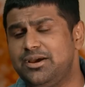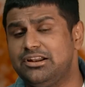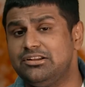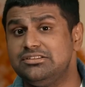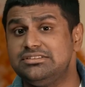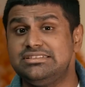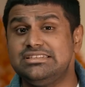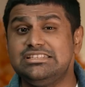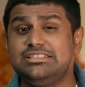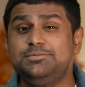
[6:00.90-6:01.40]

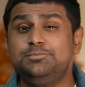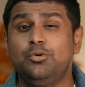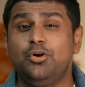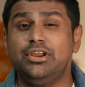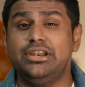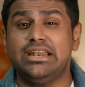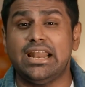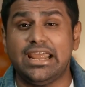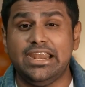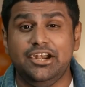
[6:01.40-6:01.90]
panel,
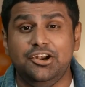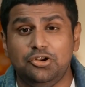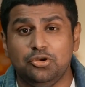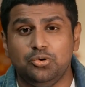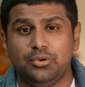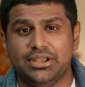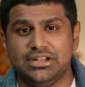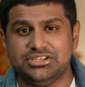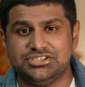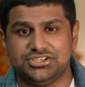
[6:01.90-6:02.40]

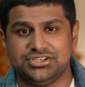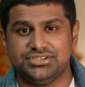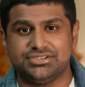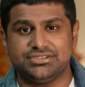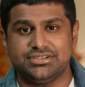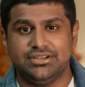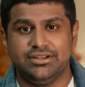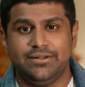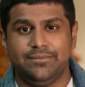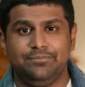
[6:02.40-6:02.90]
6.92
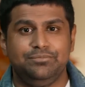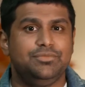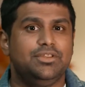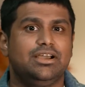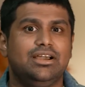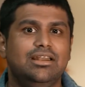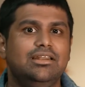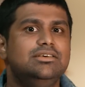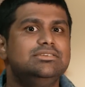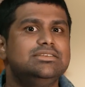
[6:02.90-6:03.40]
inches.
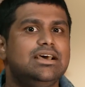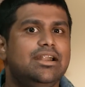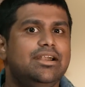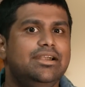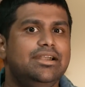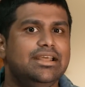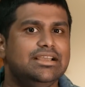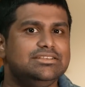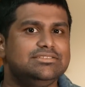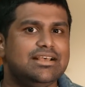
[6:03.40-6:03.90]
The colors
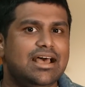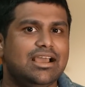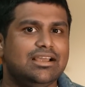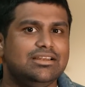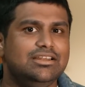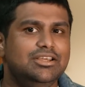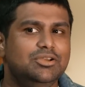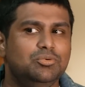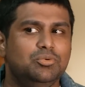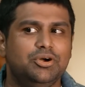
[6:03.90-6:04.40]
aren't
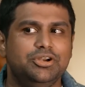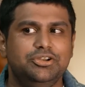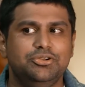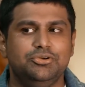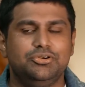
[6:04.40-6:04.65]
exactly what